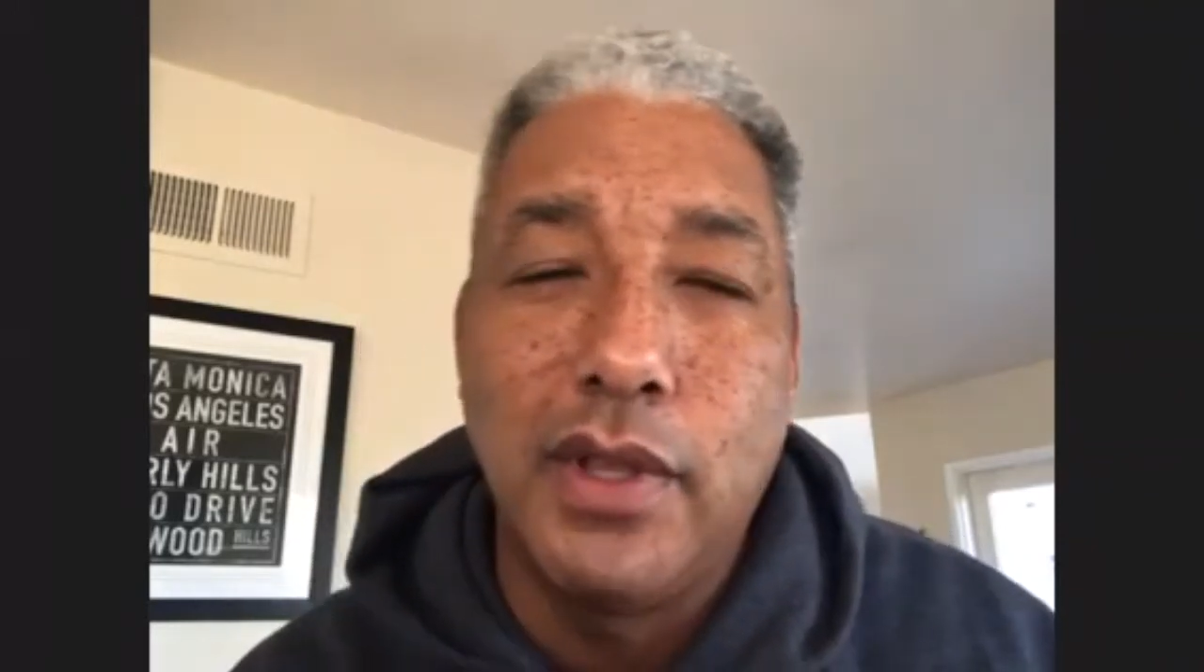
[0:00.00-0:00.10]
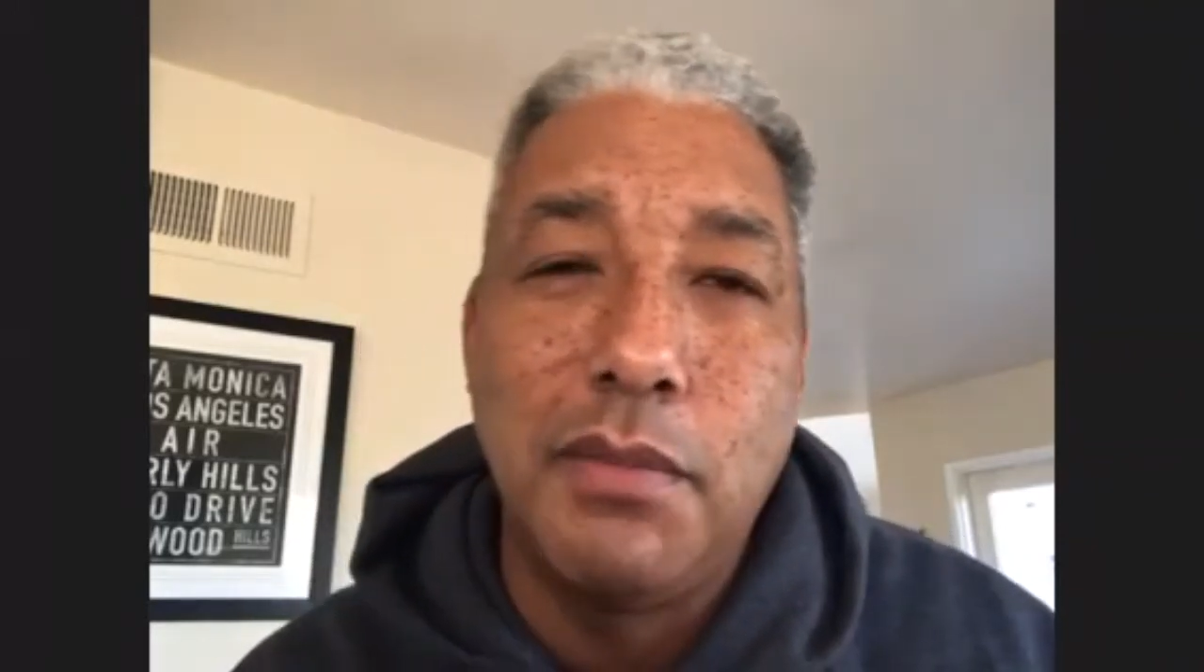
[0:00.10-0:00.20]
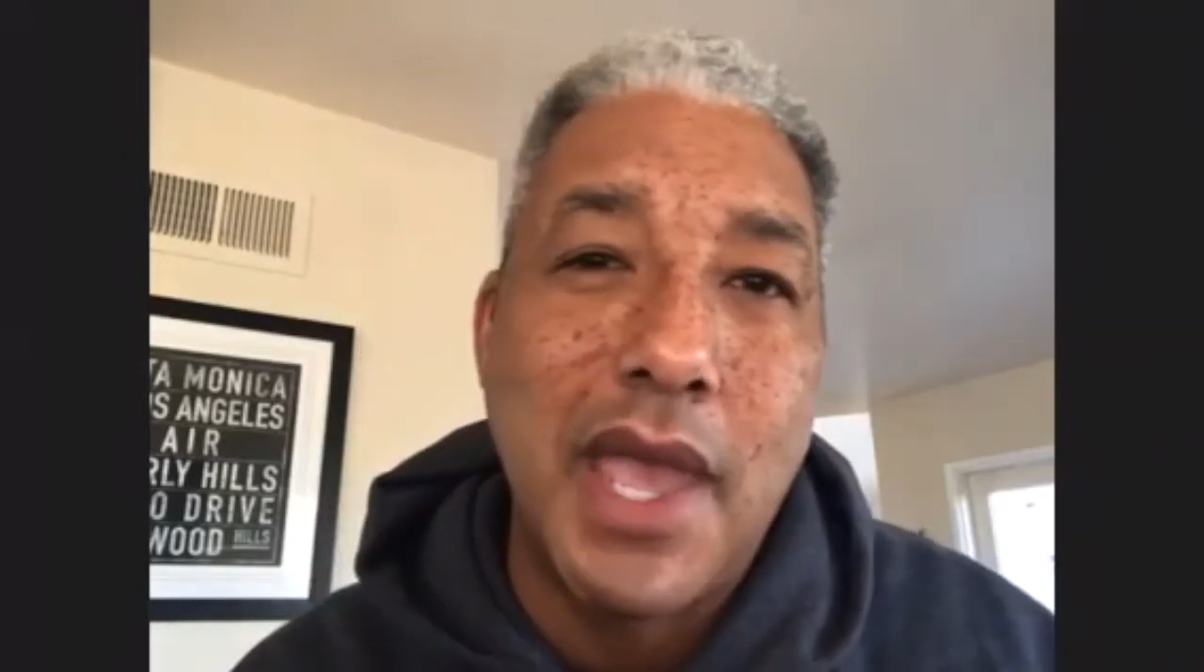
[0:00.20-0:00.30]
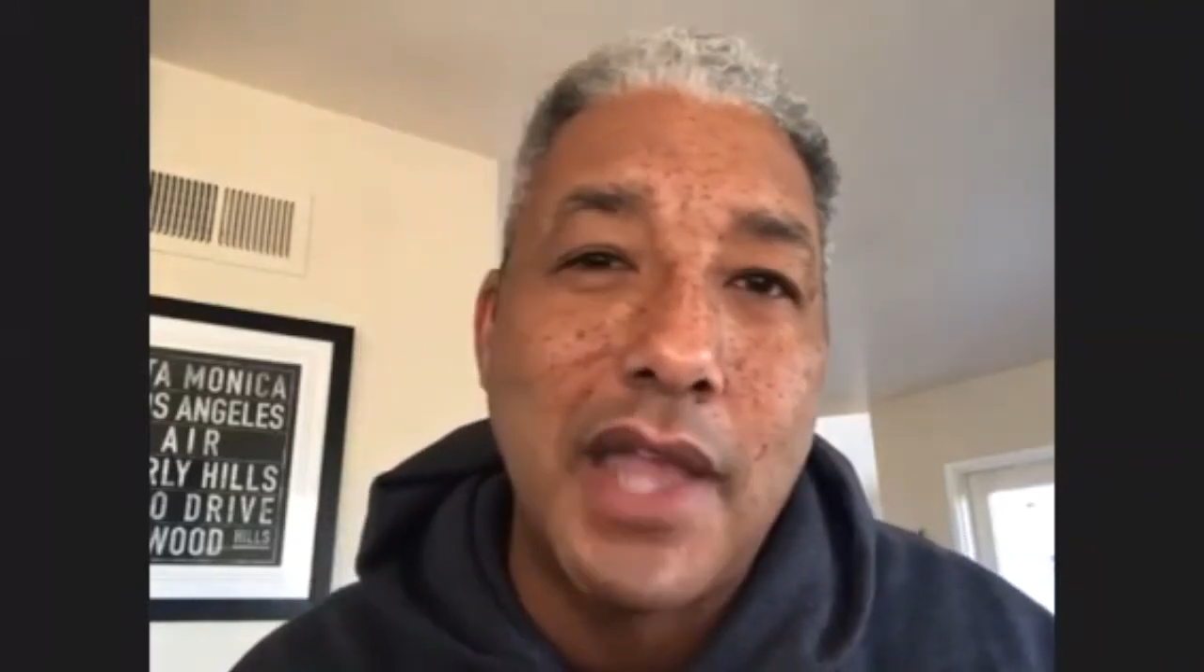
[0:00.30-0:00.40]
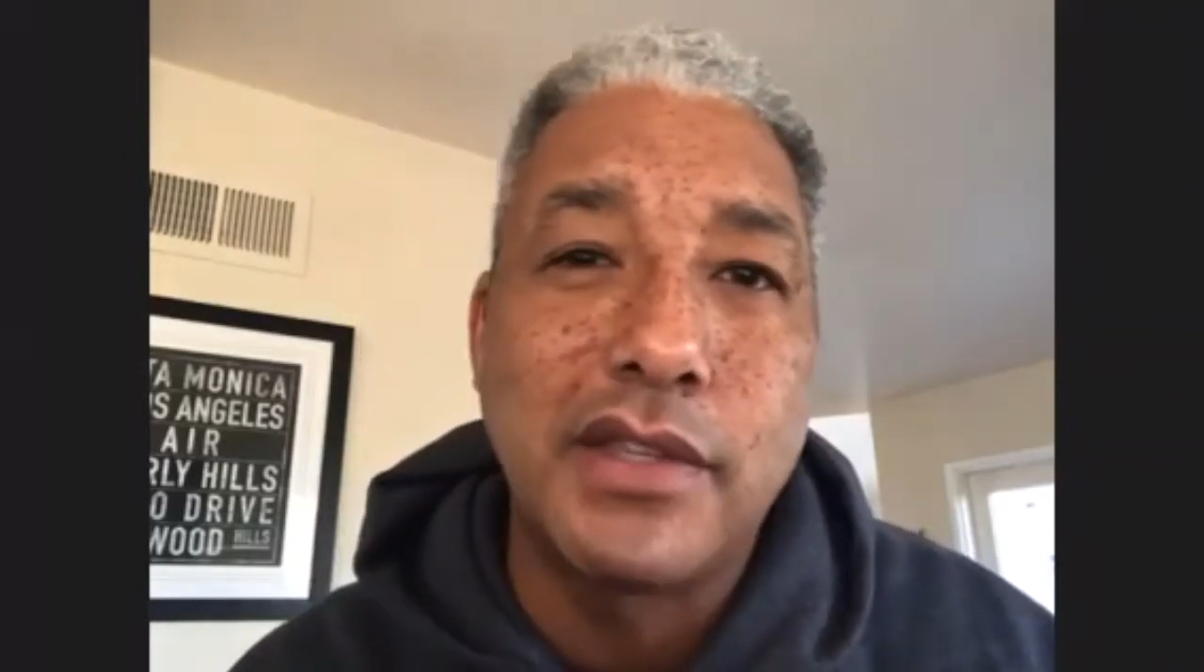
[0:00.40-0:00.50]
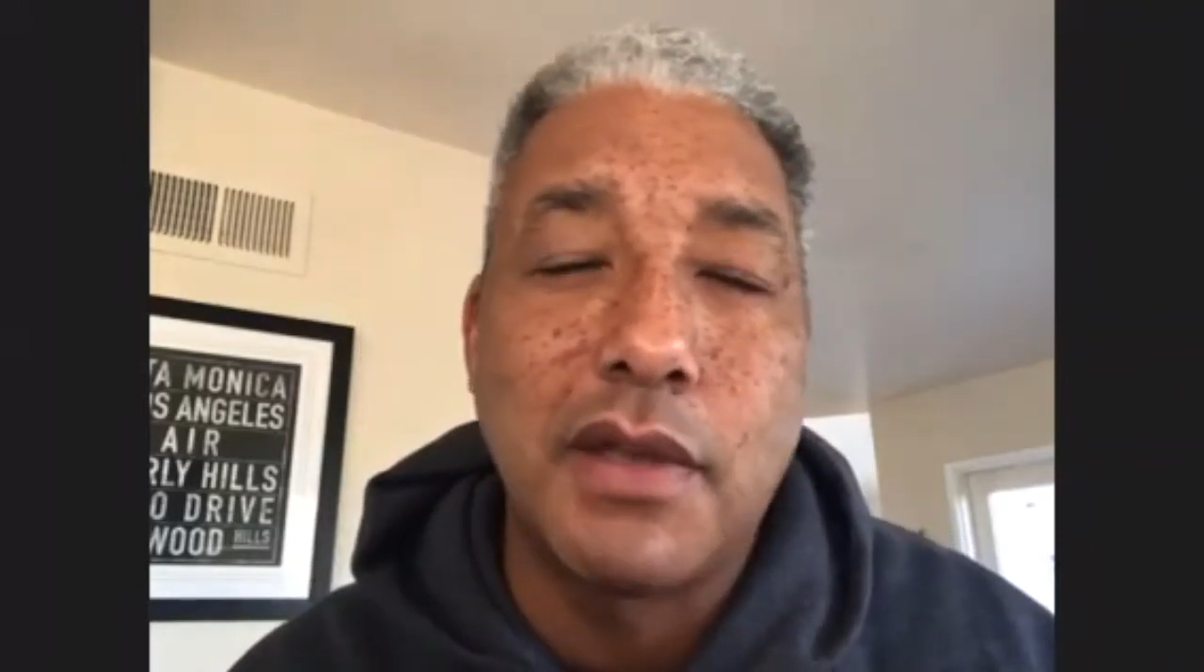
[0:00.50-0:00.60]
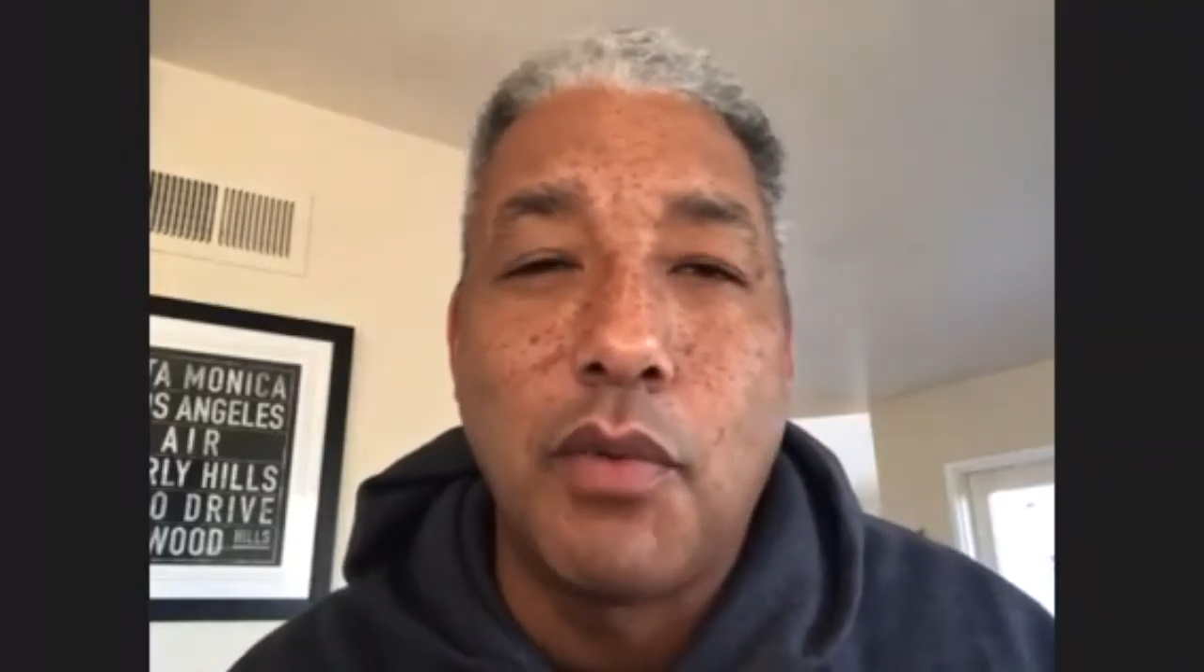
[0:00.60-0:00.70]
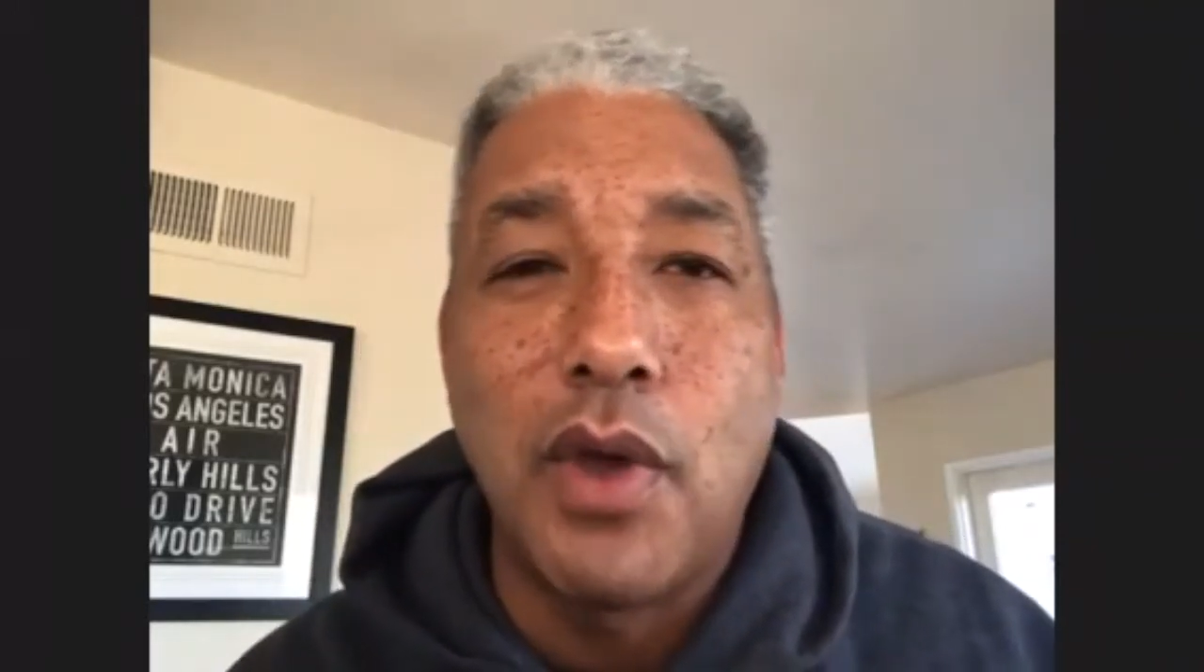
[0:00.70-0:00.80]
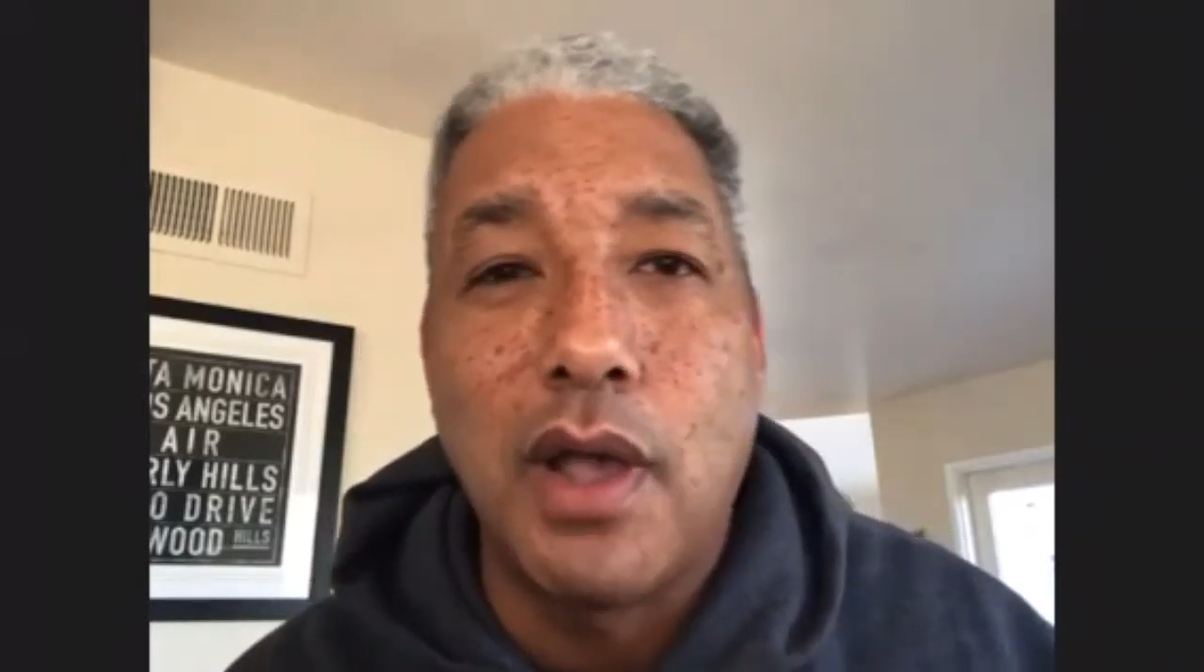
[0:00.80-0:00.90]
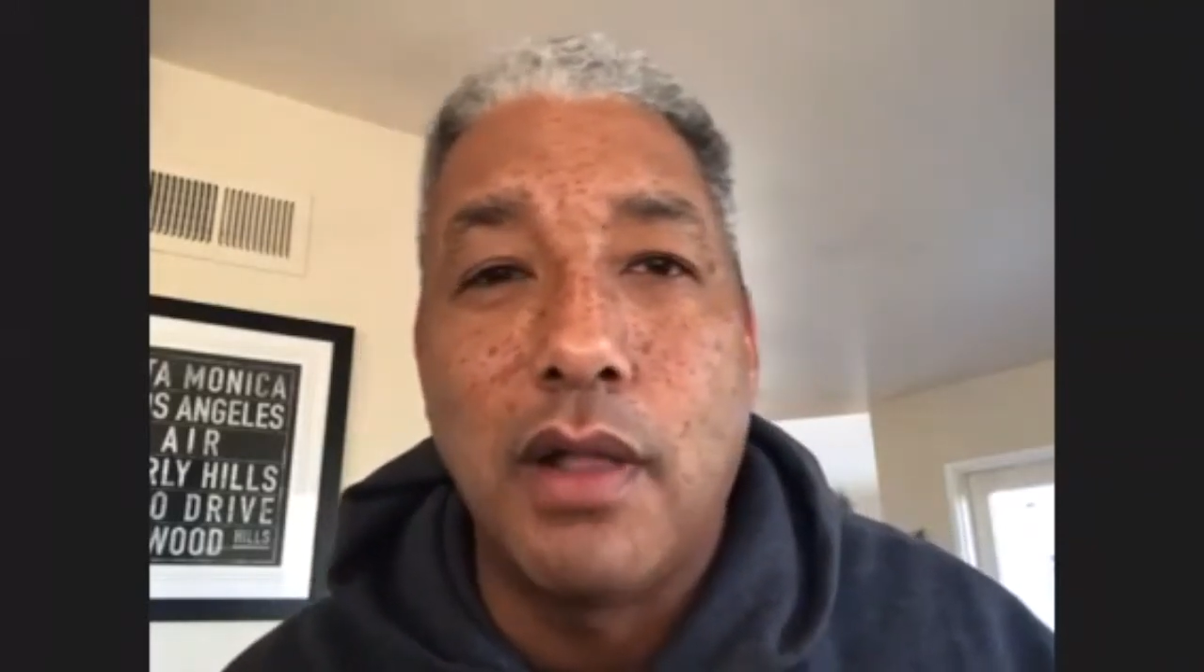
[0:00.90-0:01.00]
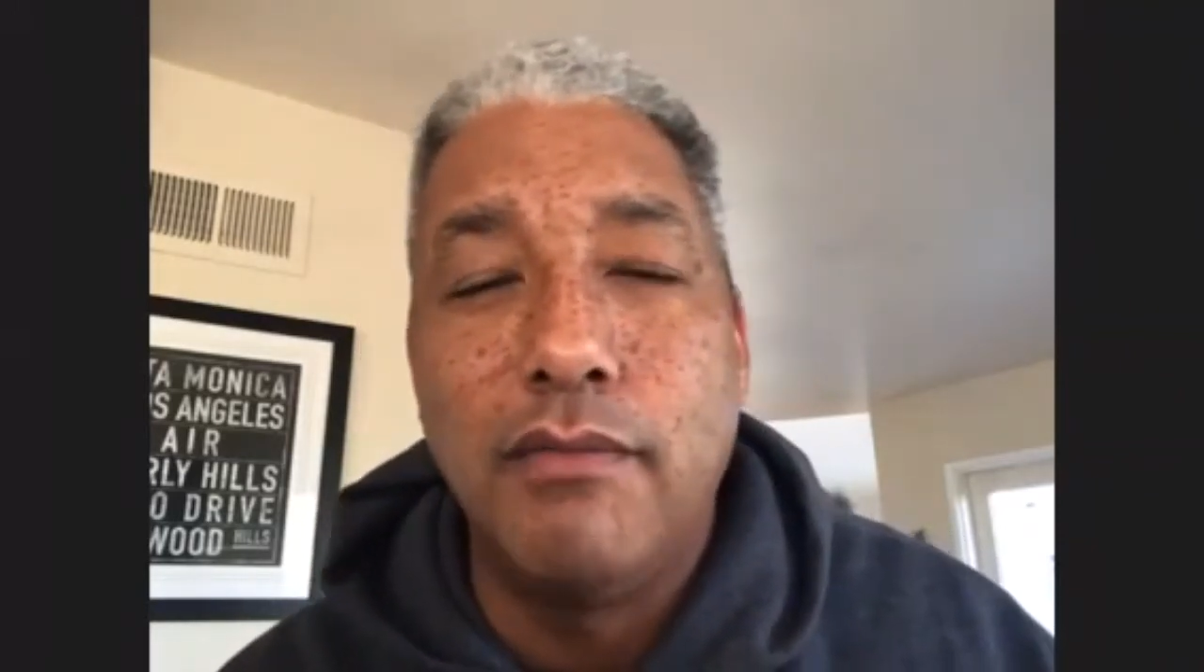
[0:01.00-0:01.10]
match up well,